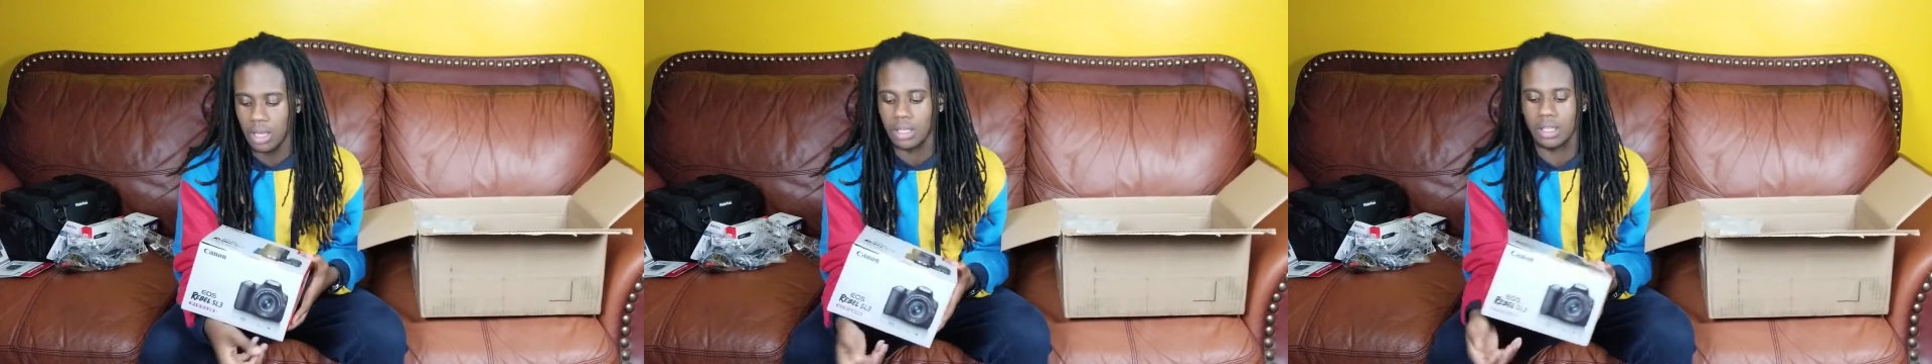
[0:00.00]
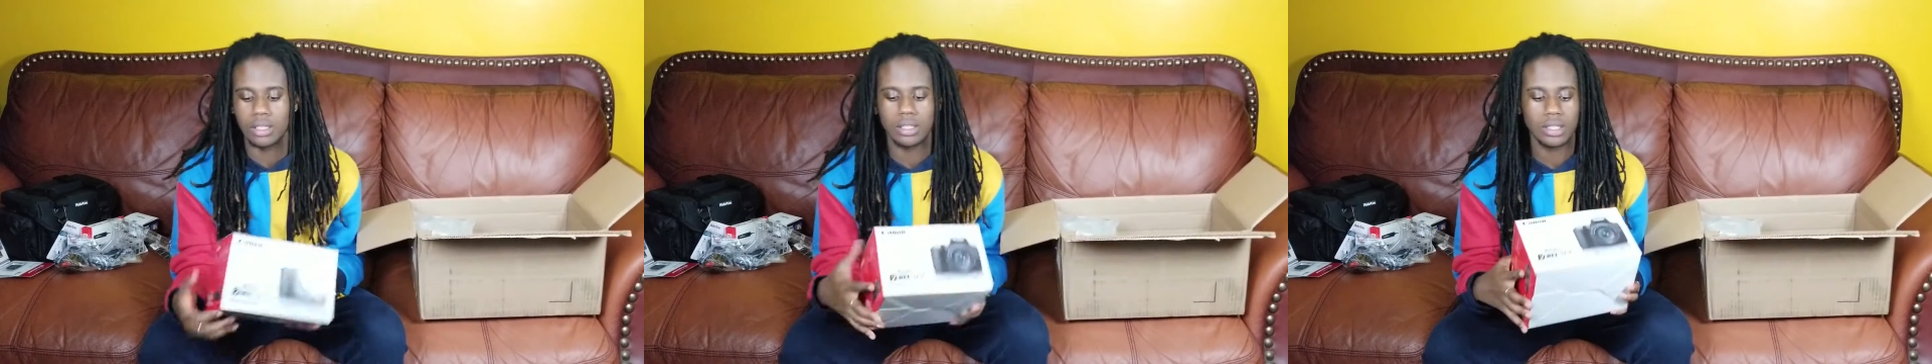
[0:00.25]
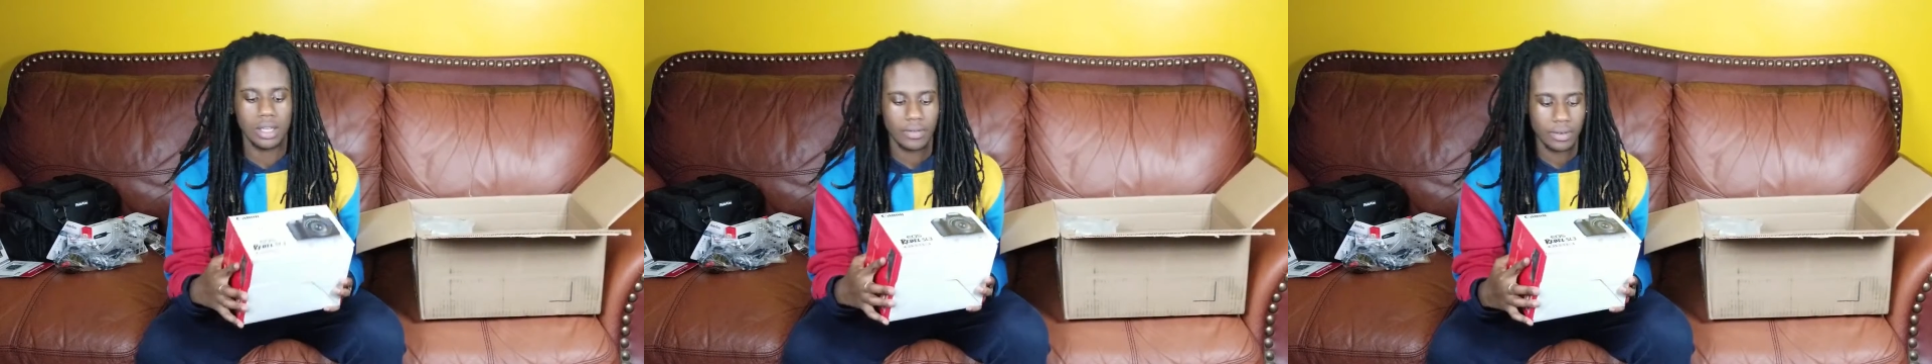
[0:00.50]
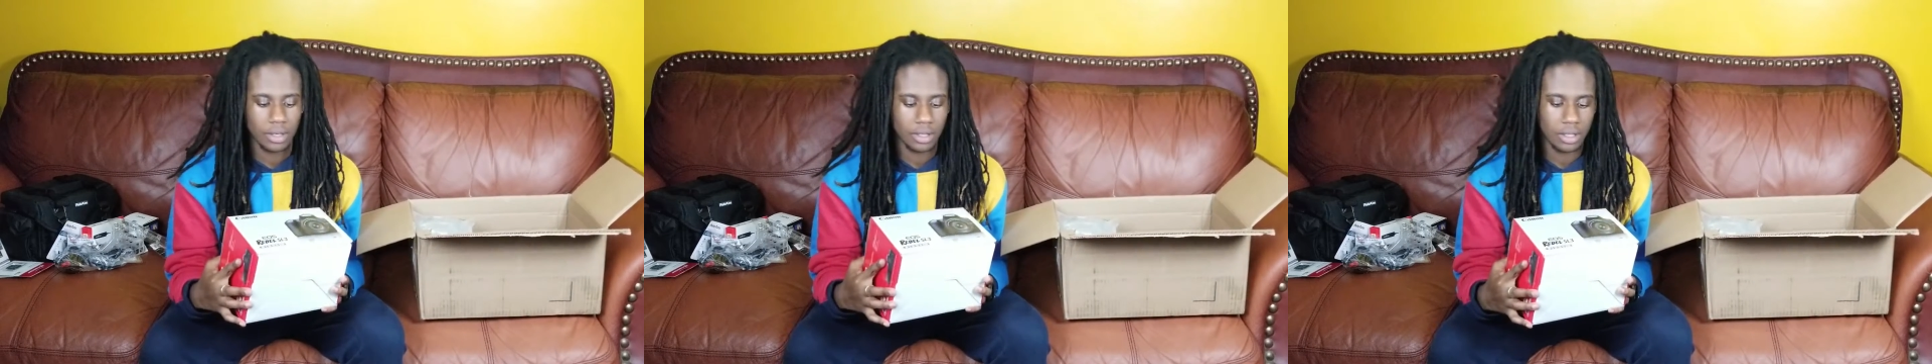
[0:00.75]
This is
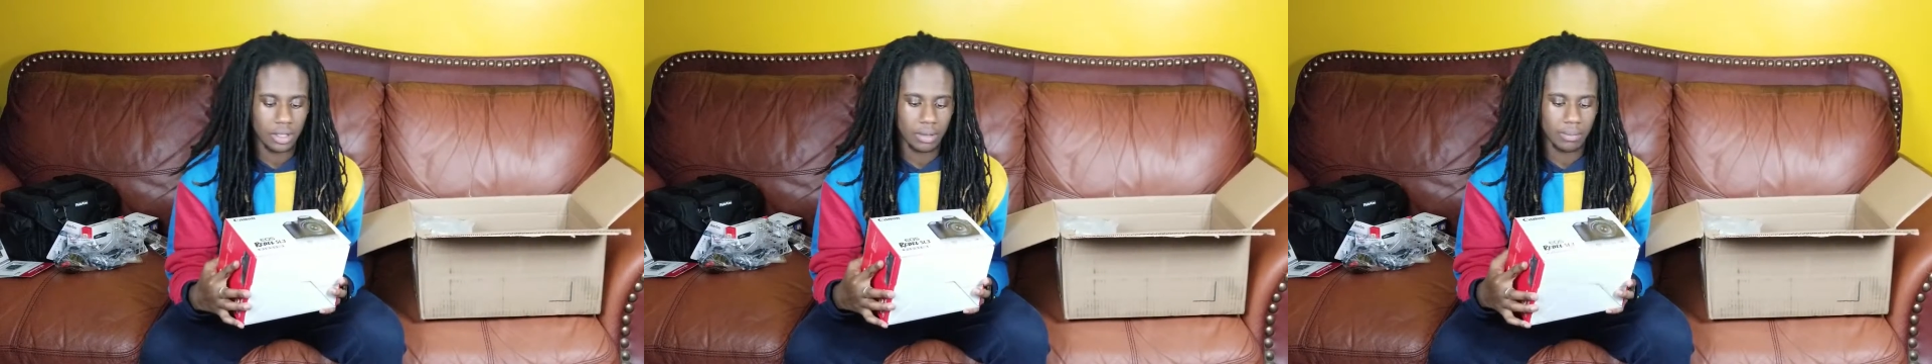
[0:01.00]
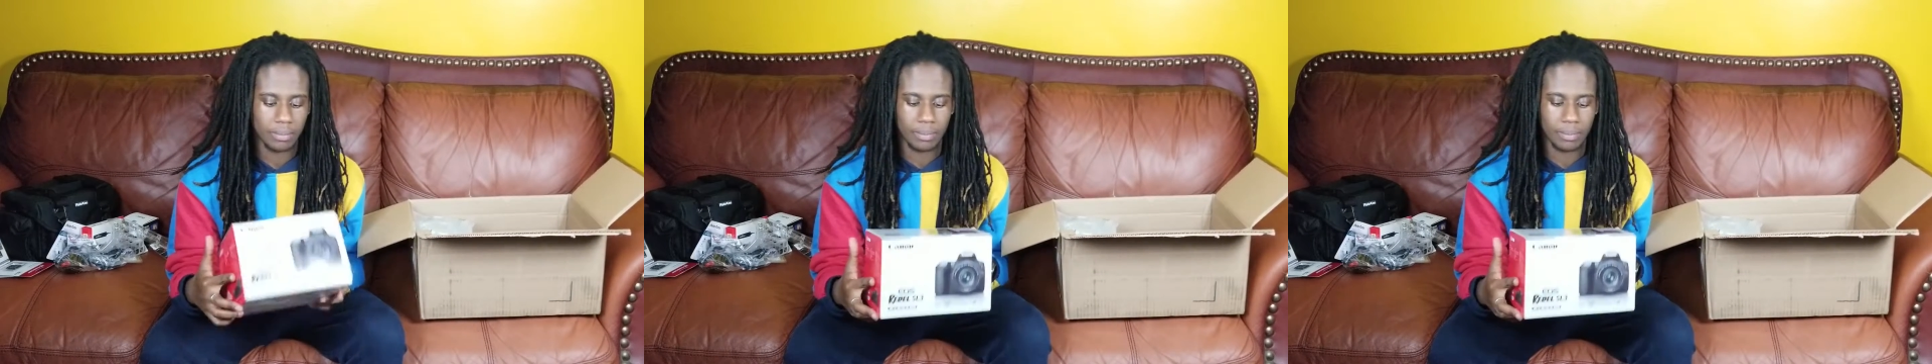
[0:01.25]
definitely the